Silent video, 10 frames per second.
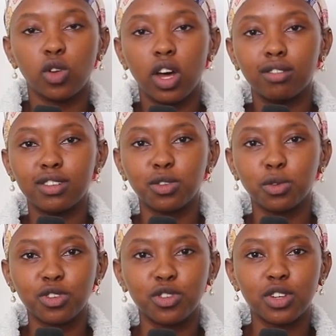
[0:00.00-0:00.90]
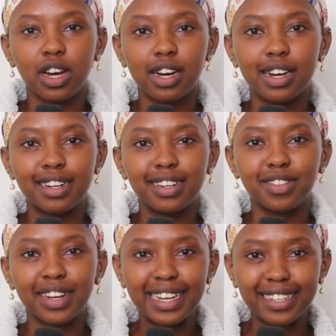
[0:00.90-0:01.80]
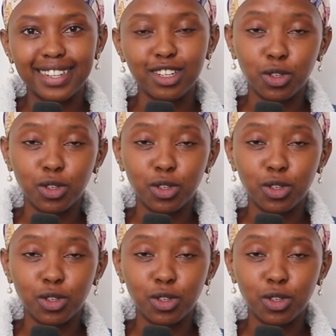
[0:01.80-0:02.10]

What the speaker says: So Elvis was released in